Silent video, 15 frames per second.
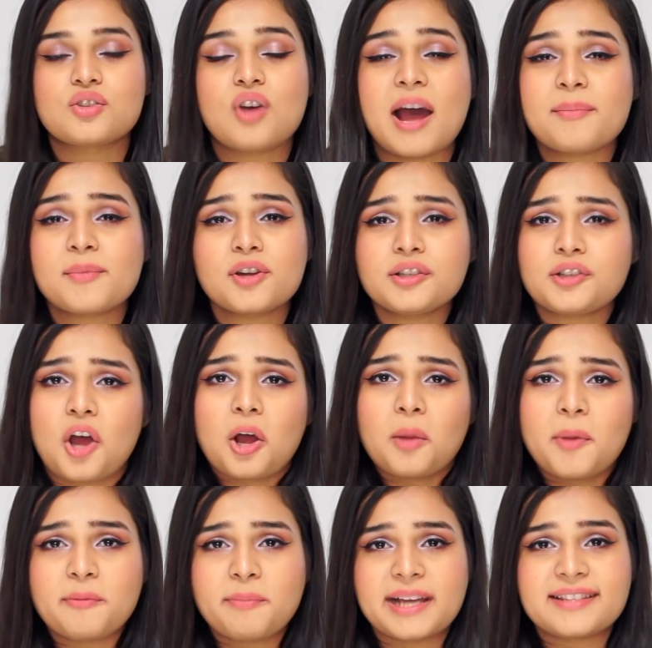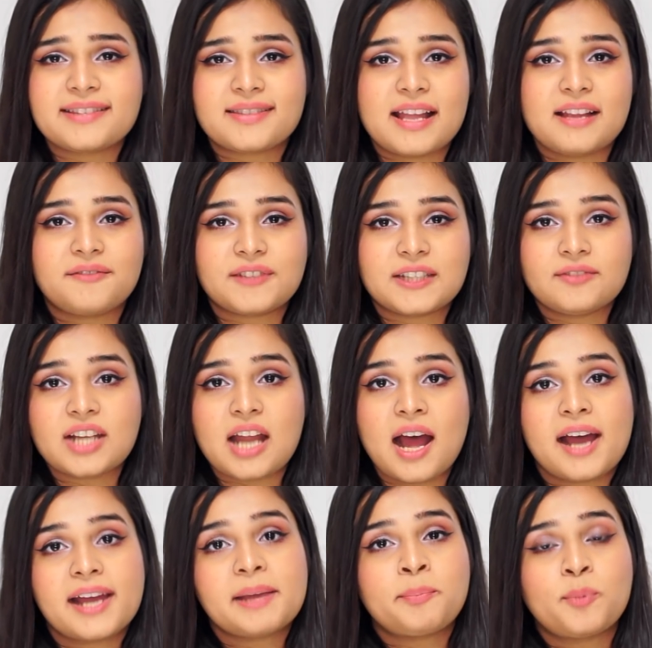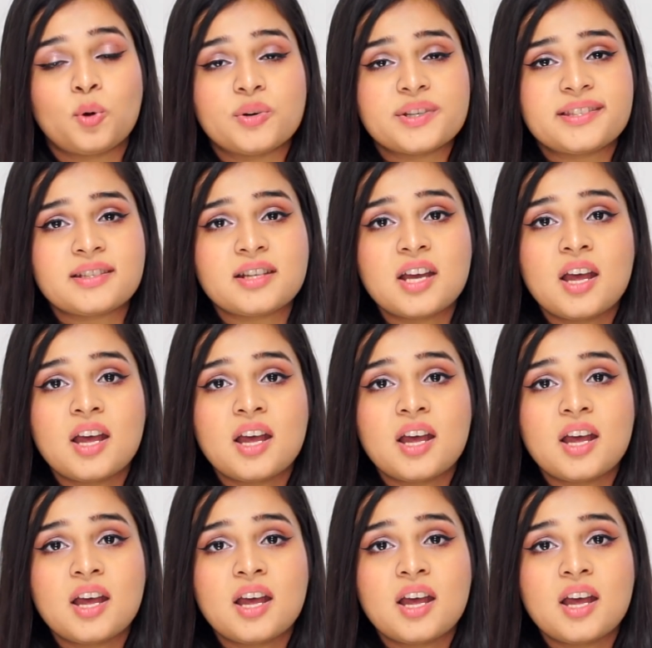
So I'm going to talk about myself. Even I post